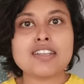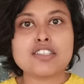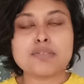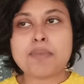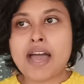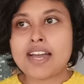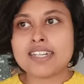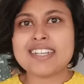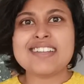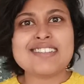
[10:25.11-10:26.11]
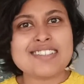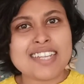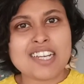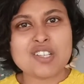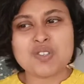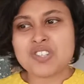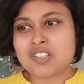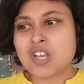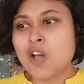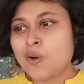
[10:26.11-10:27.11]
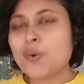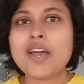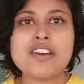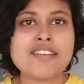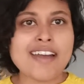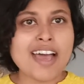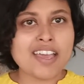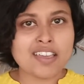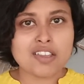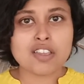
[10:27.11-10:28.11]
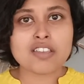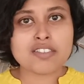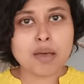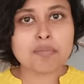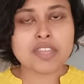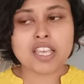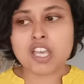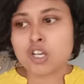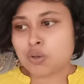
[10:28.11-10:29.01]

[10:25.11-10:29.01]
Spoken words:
inspired instinct to just go and try something,